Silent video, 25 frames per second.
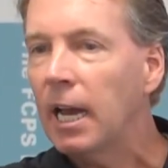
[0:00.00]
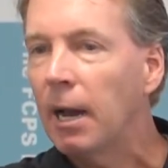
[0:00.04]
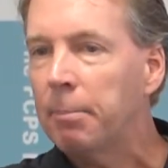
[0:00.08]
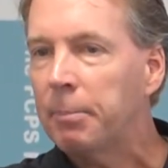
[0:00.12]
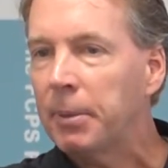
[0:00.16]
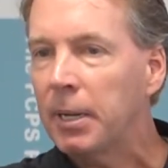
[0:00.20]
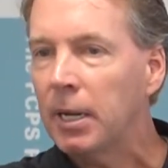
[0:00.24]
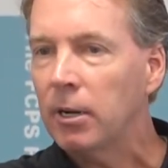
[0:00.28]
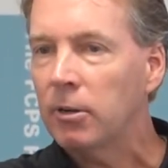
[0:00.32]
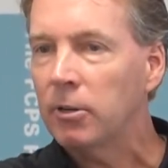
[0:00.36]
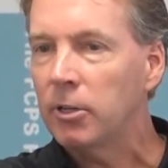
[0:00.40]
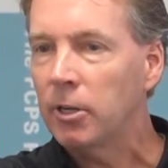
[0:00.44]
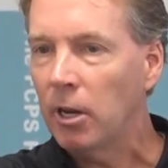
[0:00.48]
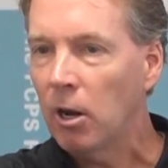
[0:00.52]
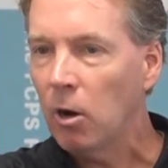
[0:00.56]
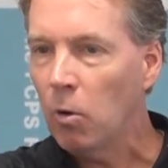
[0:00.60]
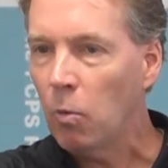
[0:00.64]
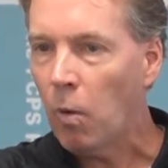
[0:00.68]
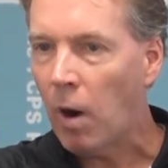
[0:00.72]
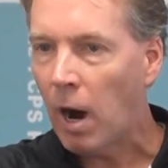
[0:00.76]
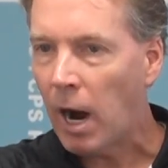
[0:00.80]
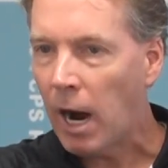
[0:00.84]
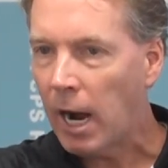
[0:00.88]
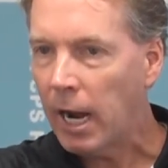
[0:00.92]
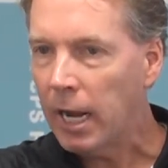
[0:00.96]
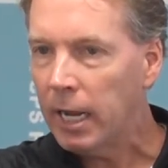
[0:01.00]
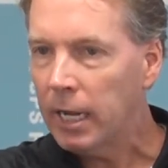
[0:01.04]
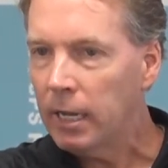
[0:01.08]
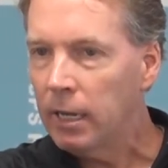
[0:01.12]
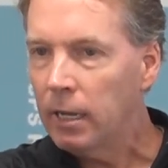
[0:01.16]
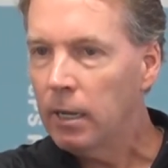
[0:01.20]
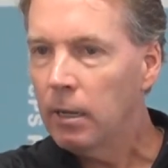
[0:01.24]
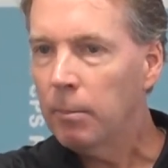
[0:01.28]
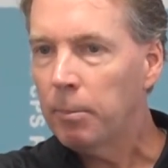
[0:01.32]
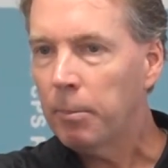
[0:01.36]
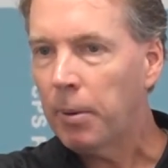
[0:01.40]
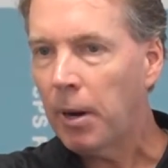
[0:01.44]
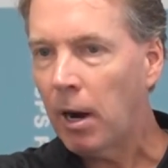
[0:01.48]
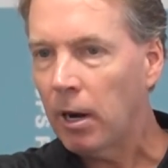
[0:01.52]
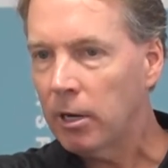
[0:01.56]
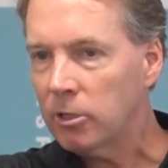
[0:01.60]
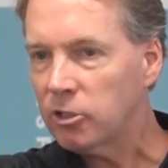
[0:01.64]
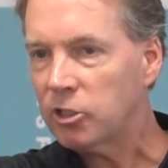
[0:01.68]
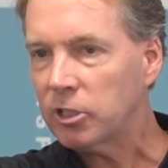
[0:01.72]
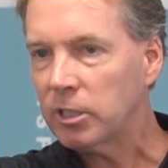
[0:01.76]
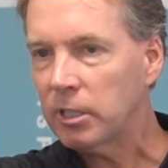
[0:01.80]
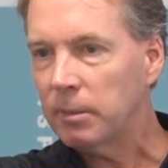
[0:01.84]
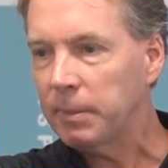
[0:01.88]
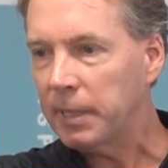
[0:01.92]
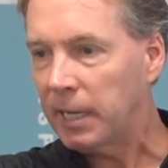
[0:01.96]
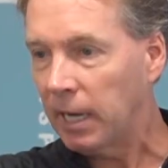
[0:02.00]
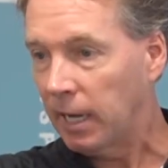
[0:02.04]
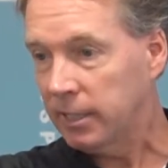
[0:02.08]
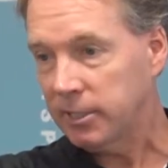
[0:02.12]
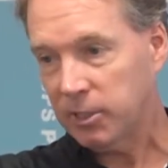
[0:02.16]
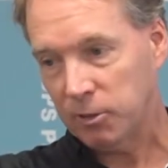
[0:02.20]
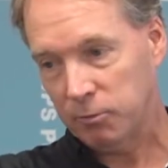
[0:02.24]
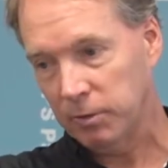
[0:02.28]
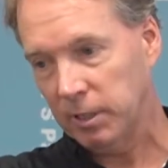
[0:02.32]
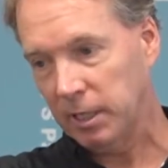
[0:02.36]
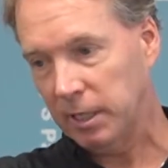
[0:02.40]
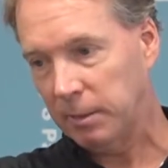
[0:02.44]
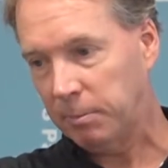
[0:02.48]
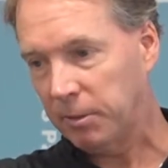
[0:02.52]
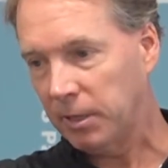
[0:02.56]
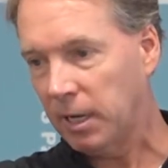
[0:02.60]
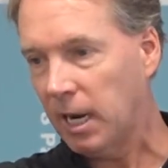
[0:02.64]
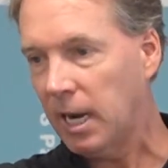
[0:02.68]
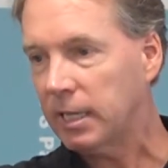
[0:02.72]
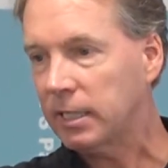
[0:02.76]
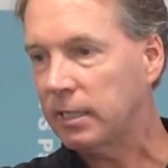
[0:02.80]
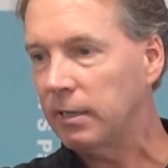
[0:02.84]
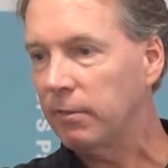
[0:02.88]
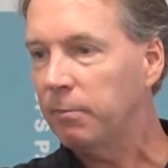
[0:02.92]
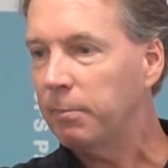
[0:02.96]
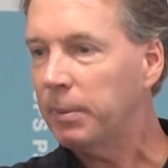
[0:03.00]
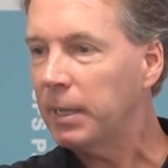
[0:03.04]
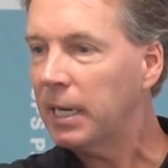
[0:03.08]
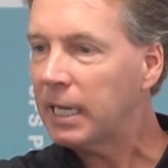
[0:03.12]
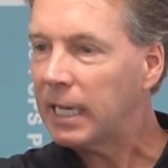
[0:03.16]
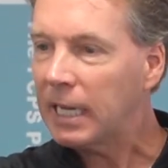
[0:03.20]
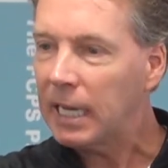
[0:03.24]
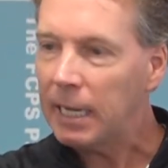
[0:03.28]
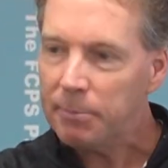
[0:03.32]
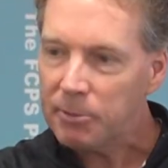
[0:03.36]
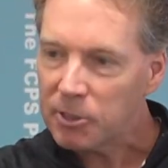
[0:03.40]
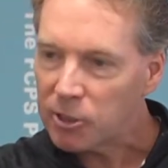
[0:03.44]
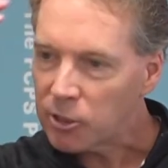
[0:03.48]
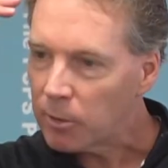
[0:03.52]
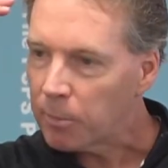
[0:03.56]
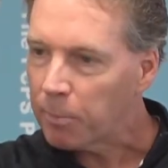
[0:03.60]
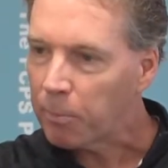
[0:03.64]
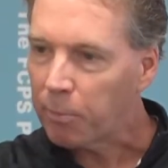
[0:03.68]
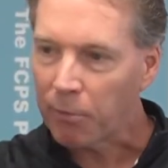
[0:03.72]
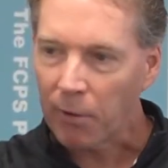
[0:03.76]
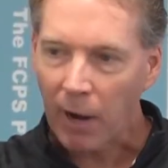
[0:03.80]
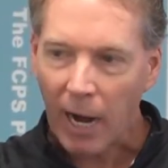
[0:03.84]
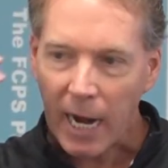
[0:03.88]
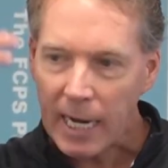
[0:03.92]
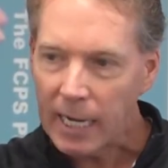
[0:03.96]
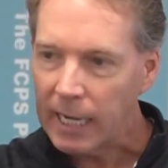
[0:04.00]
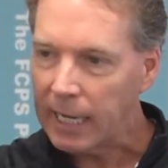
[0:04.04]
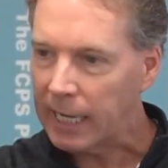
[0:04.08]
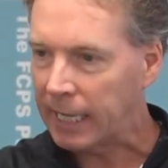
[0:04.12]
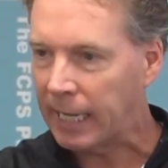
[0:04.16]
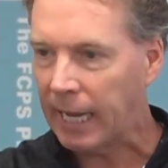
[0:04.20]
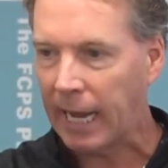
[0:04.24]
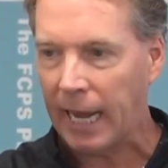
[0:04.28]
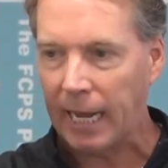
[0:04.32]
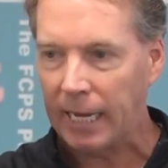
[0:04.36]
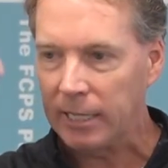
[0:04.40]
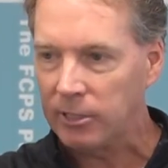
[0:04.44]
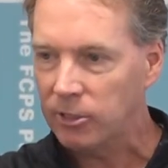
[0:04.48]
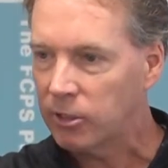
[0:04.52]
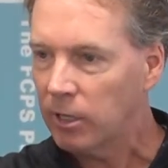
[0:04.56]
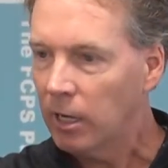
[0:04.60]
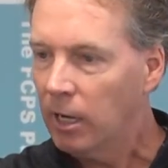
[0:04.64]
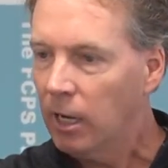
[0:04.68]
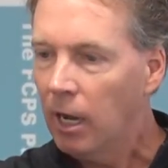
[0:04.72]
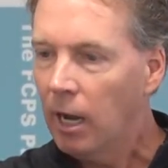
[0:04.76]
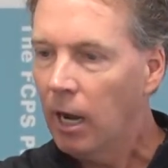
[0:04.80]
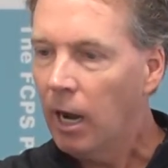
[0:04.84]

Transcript: up here, you know why? Partially because it's really productive, but it keeps your brain engaged.